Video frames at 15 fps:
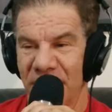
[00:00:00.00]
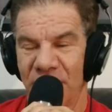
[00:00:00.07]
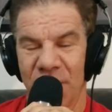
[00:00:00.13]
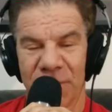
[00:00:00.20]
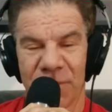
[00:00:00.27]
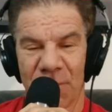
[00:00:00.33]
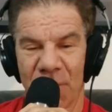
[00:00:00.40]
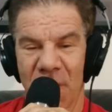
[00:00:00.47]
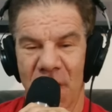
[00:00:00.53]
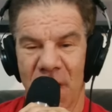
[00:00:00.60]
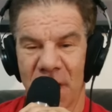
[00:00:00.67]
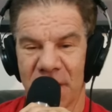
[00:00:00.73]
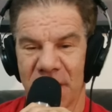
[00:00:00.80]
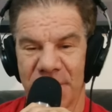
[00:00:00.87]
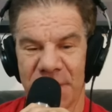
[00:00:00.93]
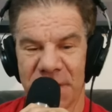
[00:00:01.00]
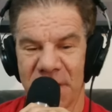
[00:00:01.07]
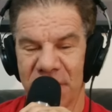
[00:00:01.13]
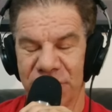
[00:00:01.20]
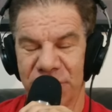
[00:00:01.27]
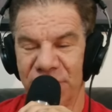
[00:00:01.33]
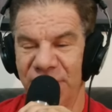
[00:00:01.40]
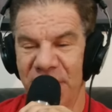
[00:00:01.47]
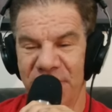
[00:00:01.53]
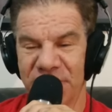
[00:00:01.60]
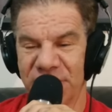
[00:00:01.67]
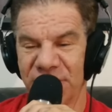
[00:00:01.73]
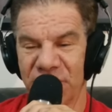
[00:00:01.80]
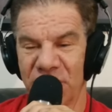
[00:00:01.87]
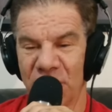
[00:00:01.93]
They want The Rock. I mean, they'll do
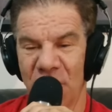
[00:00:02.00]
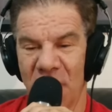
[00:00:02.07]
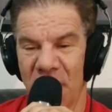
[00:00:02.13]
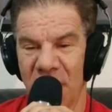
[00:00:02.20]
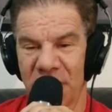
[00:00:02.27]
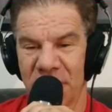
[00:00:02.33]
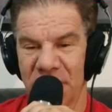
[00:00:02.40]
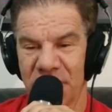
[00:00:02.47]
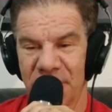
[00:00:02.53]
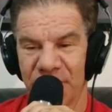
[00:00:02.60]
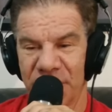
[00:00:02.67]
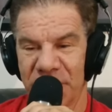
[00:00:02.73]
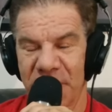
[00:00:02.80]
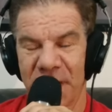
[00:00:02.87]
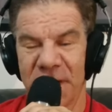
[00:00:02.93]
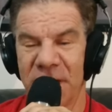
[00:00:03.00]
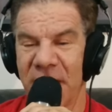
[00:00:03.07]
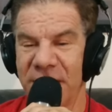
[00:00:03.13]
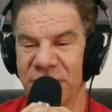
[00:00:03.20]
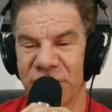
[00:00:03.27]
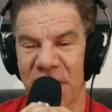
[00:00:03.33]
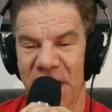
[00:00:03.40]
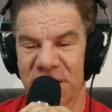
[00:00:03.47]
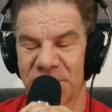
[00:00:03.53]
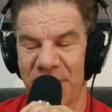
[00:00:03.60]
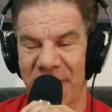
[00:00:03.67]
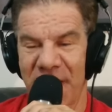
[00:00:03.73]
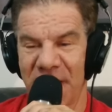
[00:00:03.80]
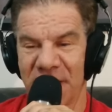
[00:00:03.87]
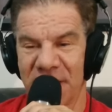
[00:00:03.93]
favors for The Rock. They got Nia Jax
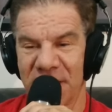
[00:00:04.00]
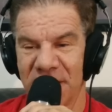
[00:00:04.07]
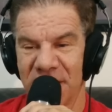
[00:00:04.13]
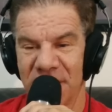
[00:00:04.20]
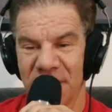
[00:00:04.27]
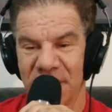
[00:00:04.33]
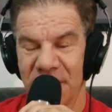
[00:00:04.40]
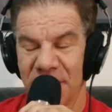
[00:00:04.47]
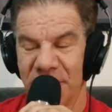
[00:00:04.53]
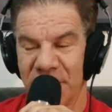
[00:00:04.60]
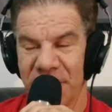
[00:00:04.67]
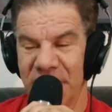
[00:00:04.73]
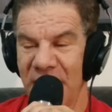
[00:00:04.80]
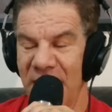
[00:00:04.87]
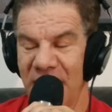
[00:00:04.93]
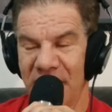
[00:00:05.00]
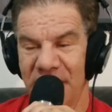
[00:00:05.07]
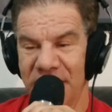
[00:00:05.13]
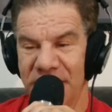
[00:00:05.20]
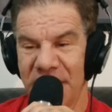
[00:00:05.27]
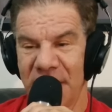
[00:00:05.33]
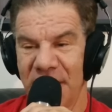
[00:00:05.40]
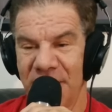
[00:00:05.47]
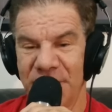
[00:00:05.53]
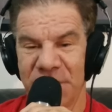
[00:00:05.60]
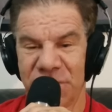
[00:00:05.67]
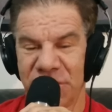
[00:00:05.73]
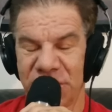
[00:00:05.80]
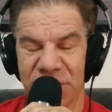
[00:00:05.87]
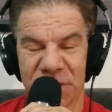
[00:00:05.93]
back. But yeah, I
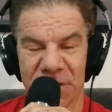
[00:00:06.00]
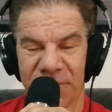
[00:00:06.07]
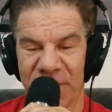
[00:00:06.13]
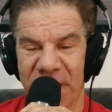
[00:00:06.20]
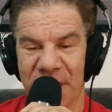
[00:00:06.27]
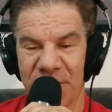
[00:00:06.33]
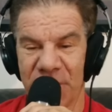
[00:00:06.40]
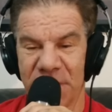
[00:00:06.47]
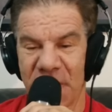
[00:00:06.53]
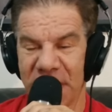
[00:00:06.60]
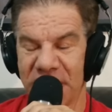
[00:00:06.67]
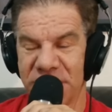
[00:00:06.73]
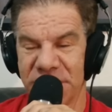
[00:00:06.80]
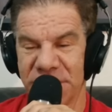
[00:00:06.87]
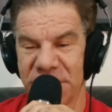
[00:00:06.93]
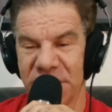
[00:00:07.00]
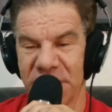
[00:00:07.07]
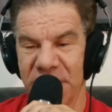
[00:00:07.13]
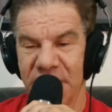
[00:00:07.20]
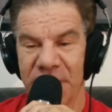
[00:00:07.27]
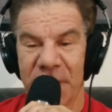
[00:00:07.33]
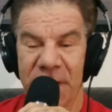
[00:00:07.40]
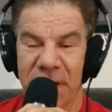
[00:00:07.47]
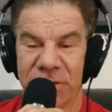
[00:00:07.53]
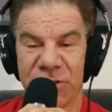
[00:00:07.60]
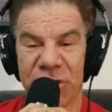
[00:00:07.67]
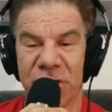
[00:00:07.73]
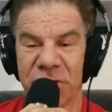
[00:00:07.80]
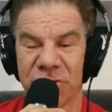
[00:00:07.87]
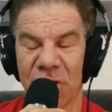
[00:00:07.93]
mean, she's in the family. I could see. And
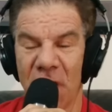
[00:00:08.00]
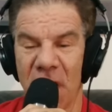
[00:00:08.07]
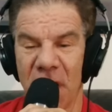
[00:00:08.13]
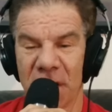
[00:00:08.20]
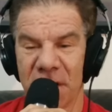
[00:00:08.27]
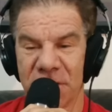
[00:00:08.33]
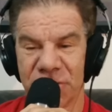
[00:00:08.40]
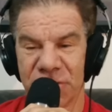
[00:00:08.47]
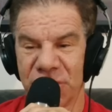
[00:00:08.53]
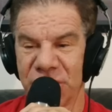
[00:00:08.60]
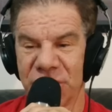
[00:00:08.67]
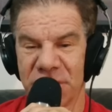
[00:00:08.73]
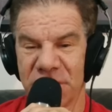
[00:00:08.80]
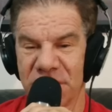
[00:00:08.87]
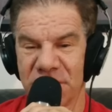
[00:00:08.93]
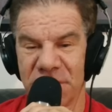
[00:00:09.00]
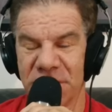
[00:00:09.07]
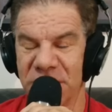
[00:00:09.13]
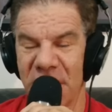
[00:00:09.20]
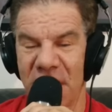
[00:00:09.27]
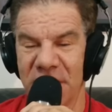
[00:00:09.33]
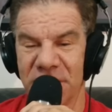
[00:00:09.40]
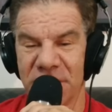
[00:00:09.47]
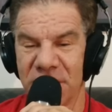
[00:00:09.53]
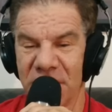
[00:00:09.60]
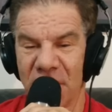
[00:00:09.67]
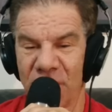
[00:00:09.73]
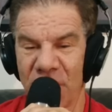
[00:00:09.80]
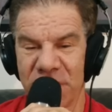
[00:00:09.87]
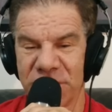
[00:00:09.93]
she can talk. She just is not
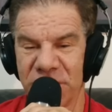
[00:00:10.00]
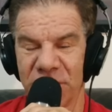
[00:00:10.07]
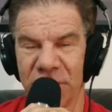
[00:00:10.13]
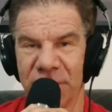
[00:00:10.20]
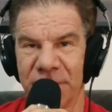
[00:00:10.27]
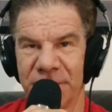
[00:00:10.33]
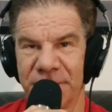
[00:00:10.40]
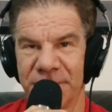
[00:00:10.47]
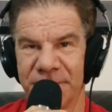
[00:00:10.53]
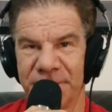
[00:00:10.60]
a wrestler.